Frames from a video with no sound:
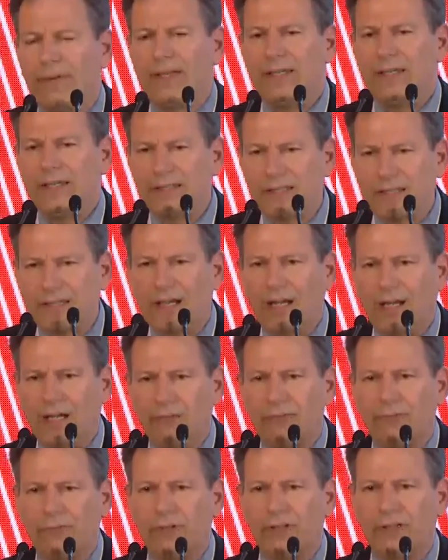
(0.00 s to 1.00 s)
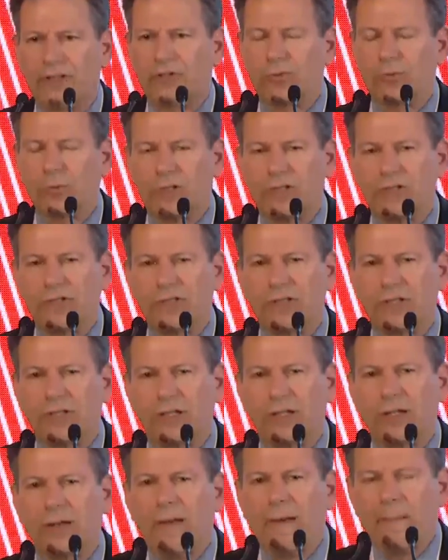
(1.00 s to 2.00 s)
these conflicts we
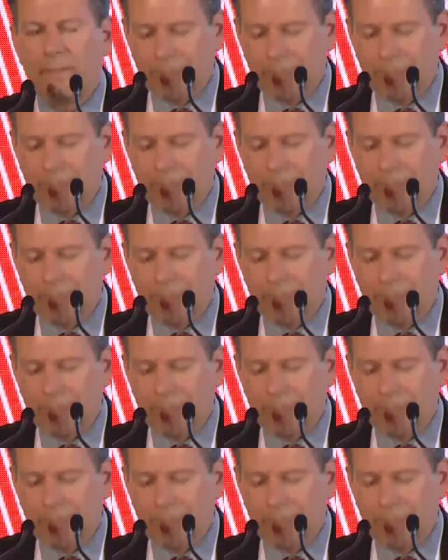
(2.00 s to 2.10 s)
see